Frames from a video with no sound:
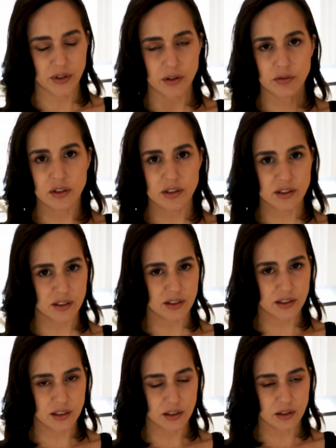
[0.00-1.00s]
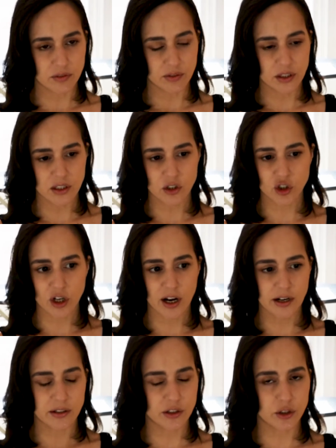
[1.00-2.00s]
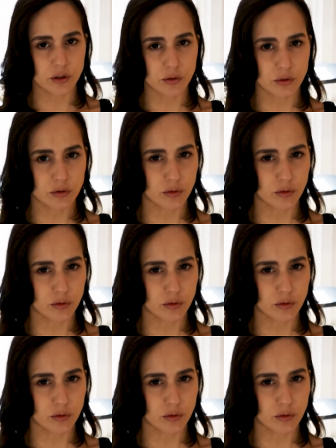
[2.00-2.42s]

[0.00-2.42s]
Even a 1/16 of an inch added to